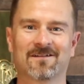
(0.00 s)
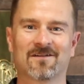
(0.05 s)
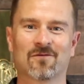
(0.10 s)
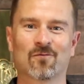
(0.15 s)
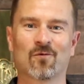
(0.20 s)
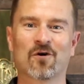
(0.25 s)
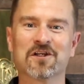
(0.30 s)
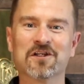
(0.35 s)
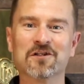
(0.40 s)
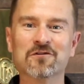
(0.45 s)

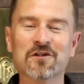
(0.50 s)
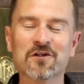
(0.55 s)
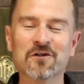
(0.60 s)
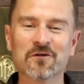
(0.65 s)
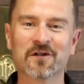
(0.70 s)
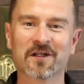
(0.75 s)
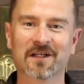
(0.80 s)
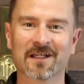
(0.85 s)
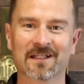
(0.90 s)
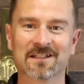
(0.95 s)
What are you
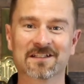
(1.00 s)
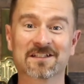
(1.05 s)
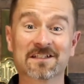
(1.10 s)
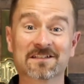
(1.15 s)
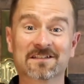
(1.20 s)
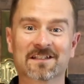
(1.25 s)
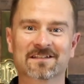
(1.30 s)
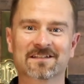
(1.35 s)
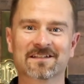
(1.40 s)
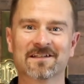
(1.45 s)
doing? And
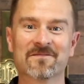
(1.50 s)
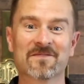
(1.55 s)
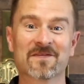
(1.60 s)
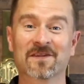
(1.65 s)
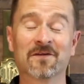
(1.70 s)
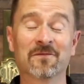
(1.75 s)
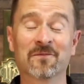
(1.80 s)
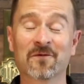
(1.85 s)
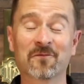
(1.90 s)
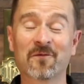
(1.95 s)
Jesus,
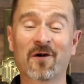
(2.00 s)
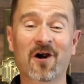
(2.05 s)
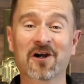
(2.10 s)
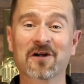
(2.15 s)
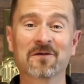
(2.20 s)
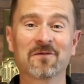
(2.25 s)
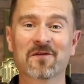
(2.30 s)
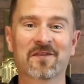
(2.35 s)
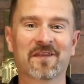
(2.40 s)
the remarkable